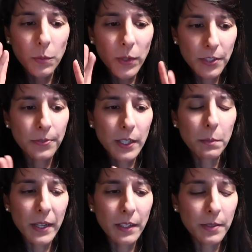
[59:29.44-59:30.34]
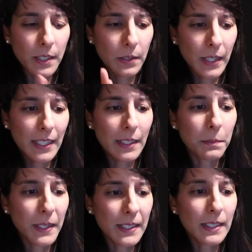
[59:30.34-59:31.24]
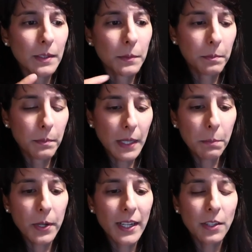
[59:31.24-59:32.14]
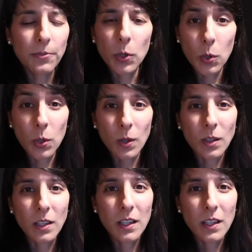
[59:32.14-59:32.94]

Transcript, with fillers: Wish for it, pray for it, great, but be praying for all.